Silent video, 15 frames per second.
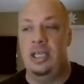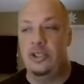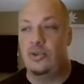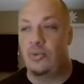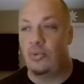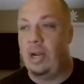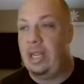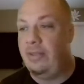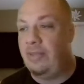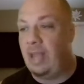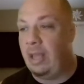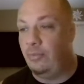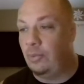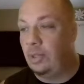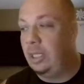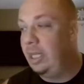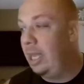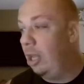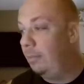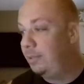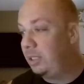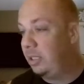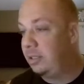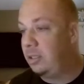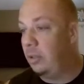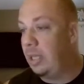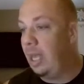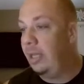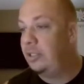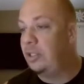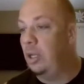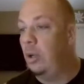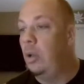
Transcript: great. That really helps us. Okay, so